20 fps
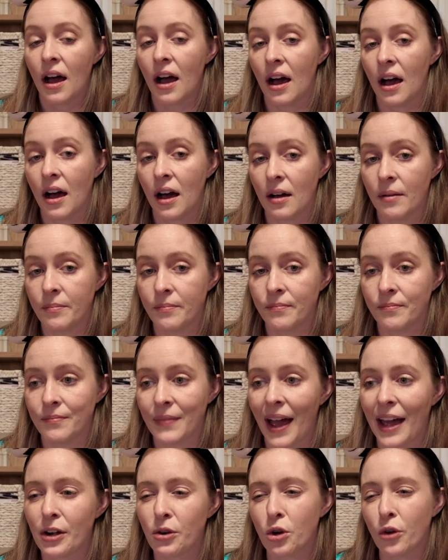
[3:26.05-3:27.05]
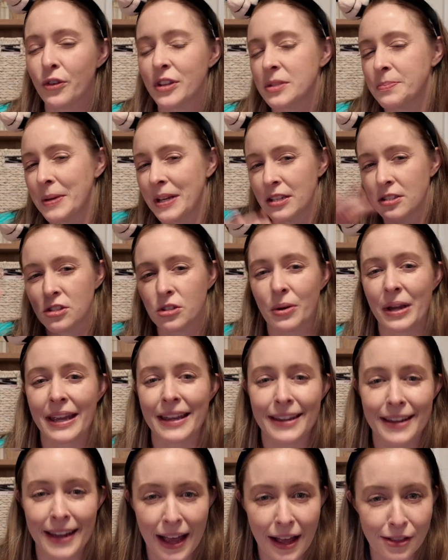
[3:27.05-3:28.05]
I don't know if it's because they're
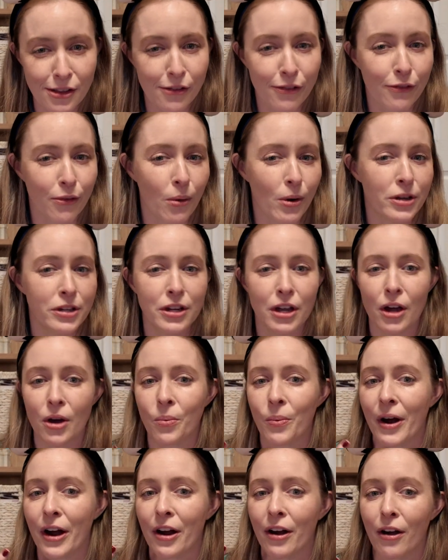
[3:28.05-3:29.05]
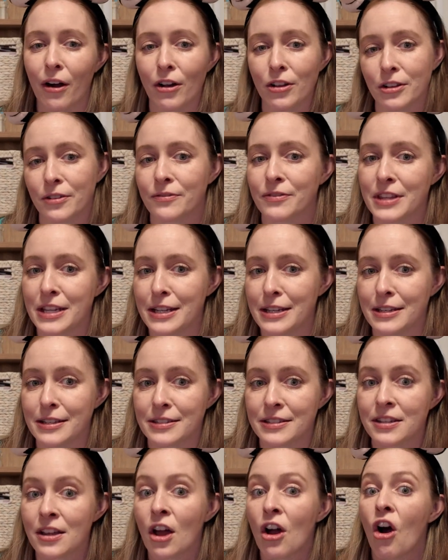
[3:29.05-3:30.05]
in California where all of
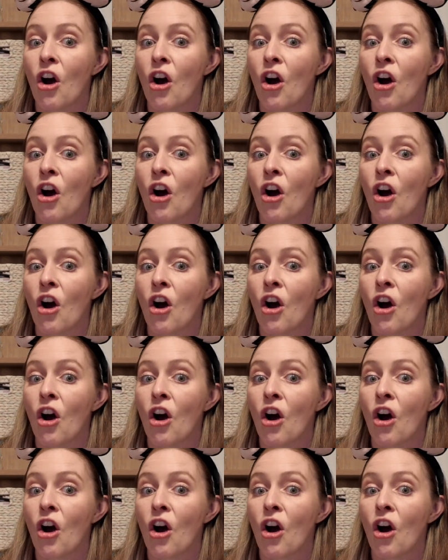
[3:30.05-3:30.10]
these